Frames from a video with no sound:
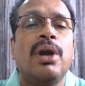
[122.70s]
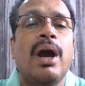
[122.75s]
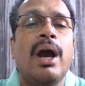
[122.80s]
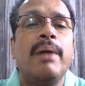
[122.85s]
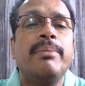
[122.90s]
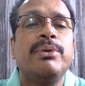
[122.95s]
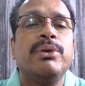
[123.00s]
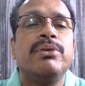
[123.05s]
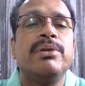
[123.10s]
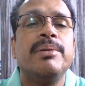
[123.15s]

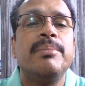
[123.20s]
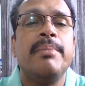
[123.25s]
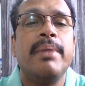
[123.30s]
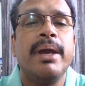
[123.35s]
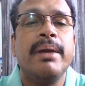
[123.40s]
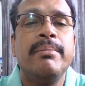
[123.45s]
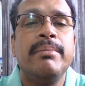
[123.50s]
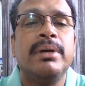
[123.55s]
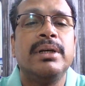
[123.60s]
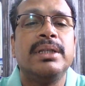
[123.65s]
have to
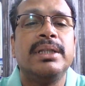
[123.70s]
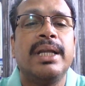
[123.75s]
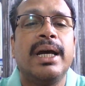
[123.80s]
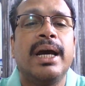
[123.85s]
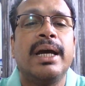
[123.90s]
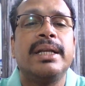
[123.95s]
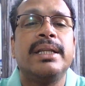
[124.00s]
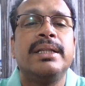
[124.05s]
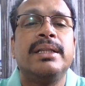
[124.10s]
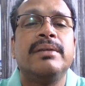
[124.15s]
remember
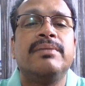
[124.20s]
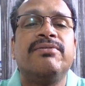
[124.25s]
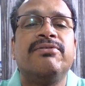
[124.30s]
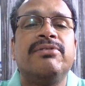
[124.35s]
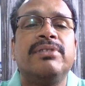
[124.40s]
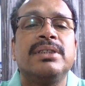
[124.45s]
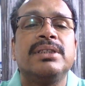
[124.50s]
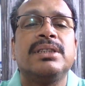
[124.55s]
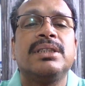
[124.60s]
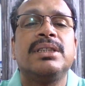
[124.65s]
that the
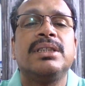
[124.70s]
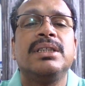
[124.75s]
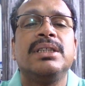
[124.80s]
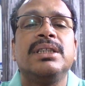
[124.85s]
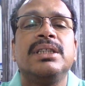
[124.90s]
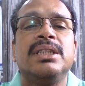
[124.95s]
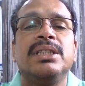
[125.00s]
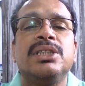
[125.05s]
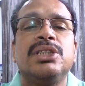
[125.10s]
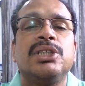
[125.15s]
first
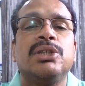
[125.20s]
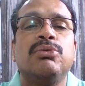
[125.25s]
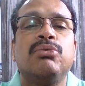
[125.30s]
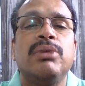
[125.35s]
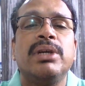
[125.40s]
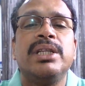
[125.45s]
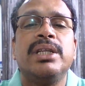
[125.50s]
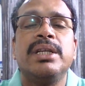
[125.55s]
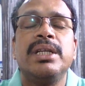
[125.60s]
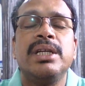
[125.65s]
thing is the
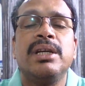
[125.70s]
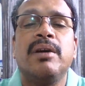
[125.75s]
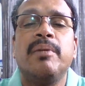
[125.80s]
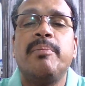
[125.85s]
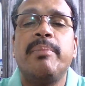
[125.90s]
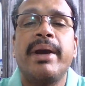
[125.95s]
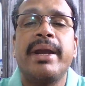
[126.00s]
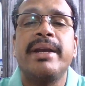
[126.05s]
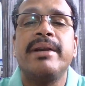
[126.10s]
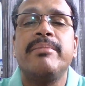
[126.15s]
weathering
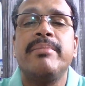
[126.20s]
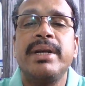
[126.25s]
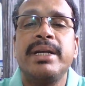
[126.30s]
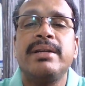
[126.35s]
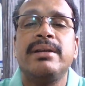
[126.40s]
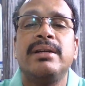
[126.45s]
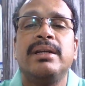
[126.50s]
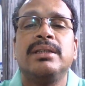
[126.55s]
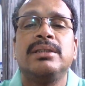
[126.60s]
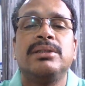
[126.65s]
of parent
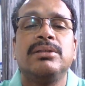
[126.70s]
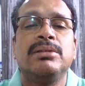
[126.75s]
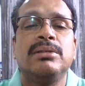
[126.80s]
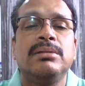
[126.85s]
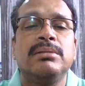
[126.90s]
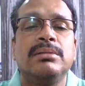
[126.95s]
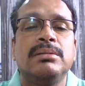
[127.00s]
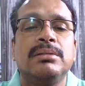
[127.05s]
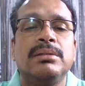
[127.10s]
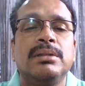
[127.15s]
materials, you
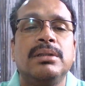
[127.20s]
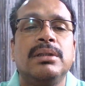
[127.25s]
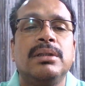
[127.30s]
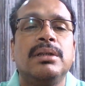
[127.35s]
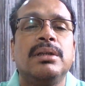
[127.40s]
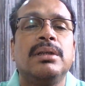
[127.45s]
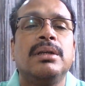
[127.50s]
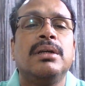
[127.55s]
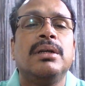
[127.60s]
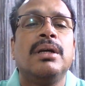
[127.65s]
know.
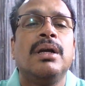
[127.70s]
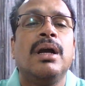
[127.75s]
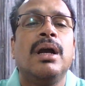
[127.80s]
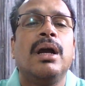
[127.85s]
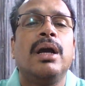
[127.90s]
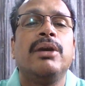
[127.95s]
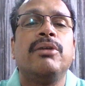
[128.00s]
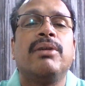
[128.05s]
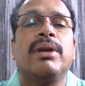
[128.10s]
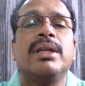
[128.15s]

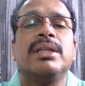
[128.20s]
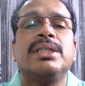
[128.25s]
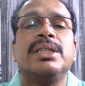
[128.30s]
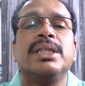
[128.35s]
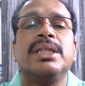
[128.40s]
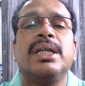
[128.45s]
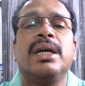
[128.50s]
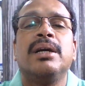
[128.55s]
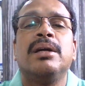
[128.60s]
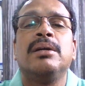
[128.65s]
You can
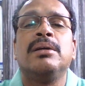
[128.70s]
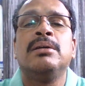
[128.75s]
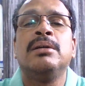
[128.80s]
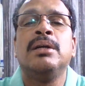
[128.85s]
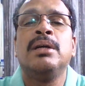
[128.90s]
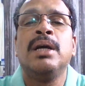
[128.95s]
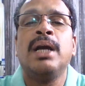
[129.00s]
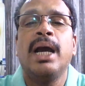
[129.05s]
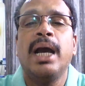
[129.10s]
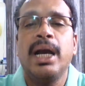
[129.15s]
say the
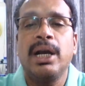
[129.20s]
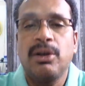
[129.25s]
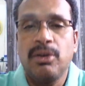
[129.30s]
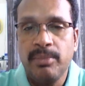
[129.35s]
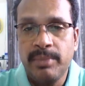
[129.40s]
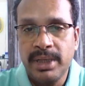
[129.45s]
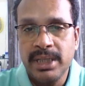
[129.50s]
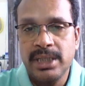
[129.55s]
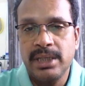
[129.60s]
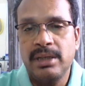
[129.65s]

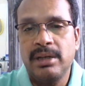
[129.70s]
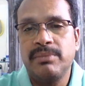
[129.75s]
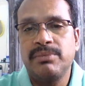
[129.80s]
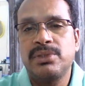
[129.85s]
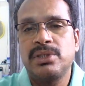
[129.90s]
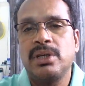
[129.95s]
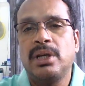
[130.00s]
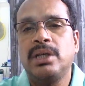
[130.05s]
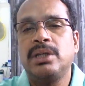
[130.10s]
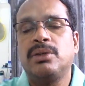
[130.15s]
accumulation of
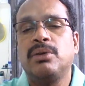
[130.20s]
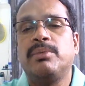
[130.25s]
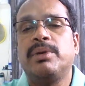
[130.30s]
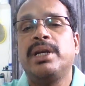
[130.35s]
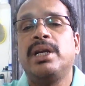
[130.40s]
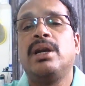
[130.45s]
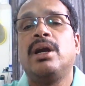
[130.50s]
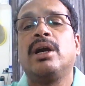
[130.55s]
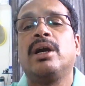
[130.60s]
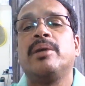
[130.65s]
salt over
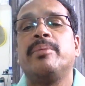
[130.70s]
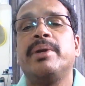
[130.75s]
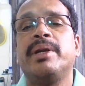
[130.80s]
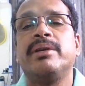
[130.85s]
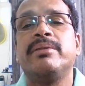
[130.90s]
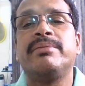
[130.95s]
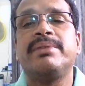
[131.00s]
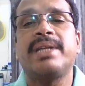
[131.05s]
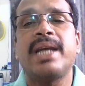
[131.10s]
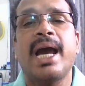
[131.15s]
a longer
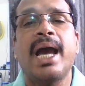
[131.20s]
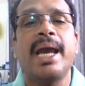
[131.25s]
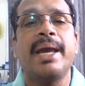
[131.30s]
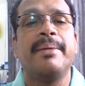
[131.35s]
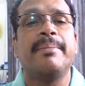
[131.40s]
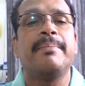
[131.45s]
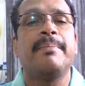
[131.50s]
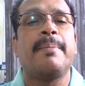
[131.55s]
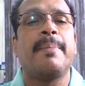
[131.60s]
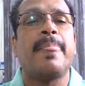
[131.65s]
period of time